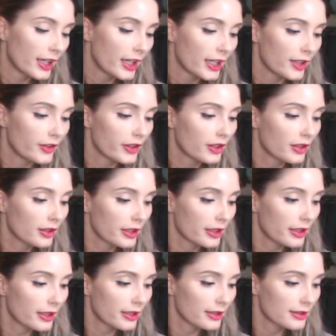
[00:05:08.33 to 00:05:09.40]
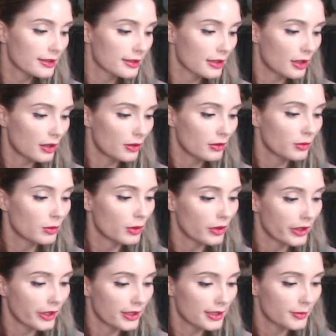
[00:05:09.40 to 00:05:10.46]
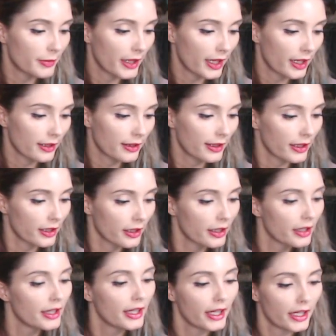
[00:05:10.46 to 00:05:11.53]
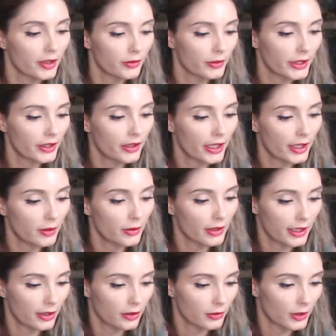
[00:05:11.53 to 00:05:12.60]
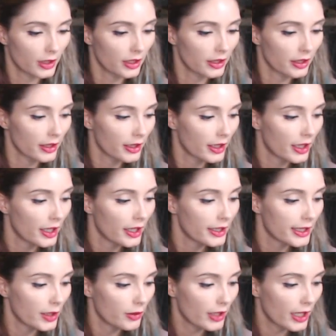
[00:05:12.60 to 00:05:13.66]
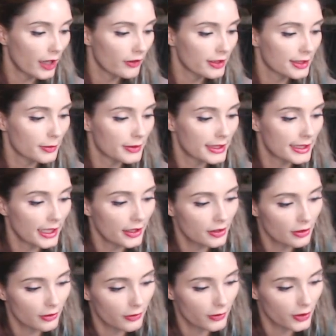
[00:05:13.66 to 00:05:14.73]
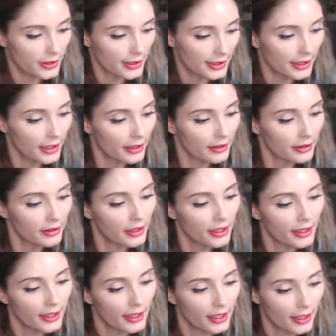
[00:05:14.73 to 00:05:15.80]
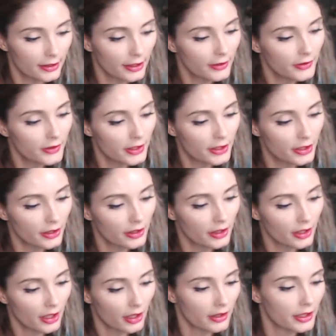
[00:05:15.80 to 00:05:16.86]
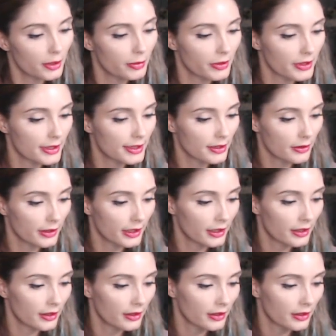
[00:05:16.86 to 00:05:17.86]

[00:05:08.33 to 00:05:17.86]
If he could lead his own warriors back there and reunite with Kilrog, they would have a substantial force again, enough to turn on the pursuing